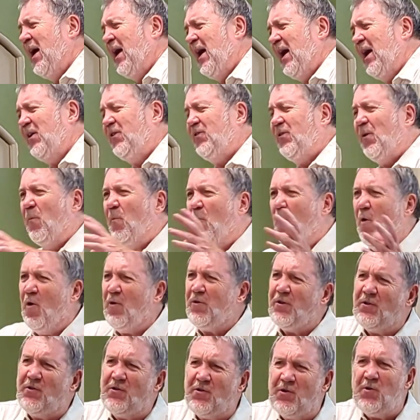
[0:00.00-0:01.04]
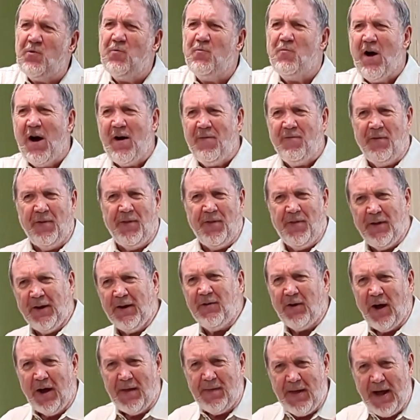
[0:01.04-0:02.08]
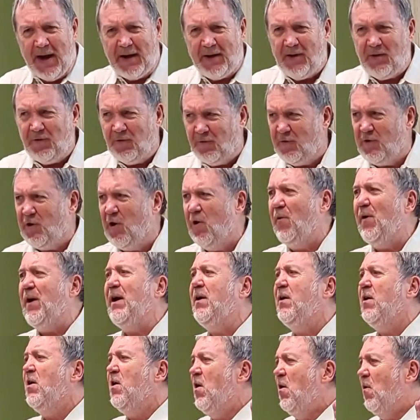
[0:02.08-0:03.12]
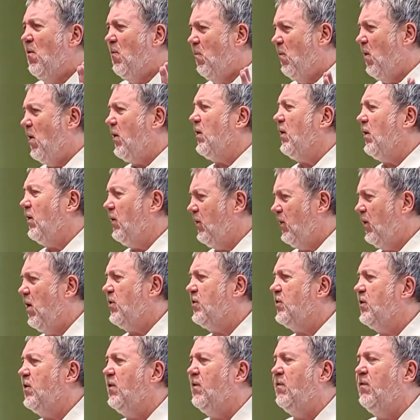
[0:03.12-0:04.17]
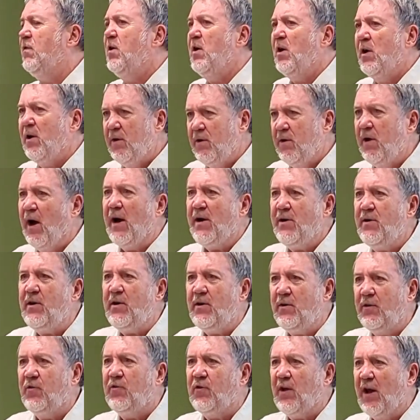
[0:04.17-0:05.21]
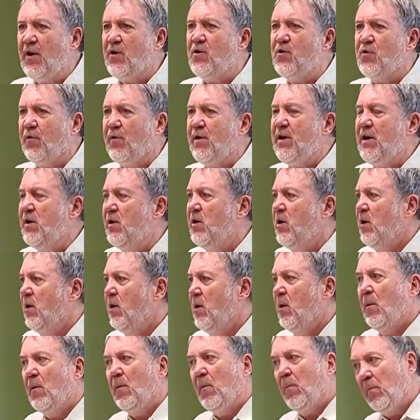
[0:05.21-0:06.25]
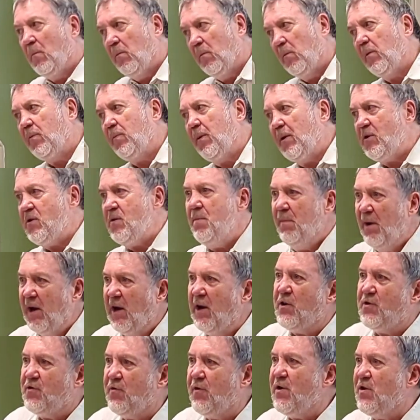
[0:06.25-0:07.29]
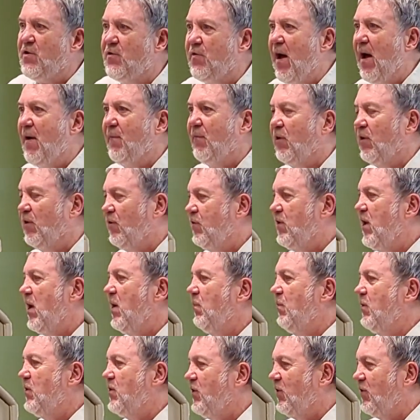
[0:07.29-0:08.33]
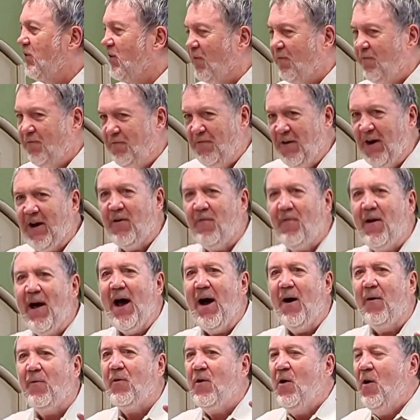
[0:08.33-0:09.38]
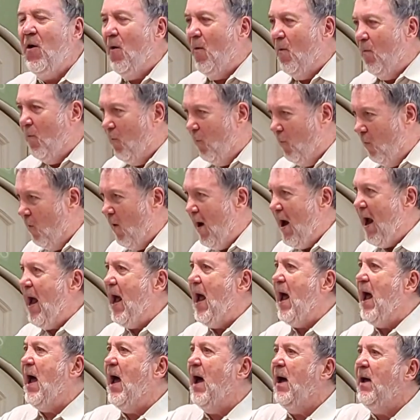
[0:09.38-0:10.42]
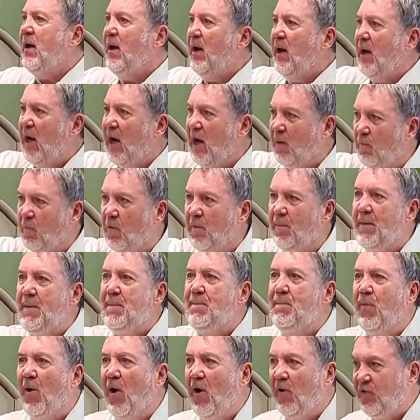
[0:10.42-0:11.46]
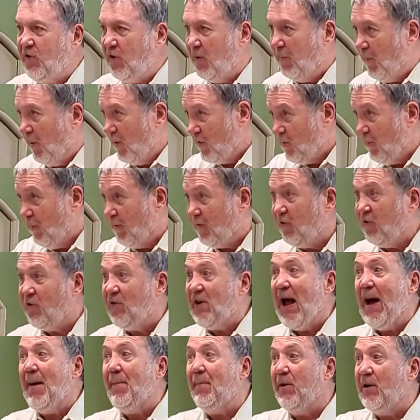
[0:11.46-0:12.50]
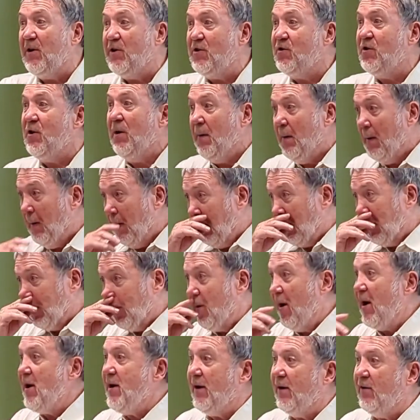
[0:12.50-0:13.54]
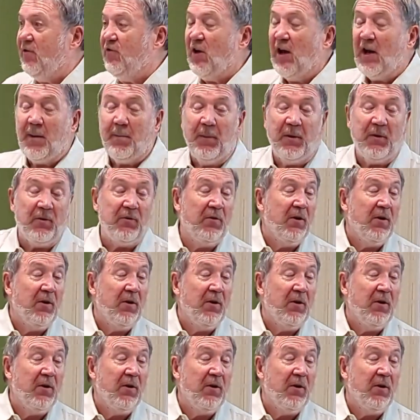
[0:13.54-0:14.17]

Is the water too rough and things like that? He's doing what a lot of 19th century especially military travelers did, which is to figure out where it would be possible to establish trading settlements.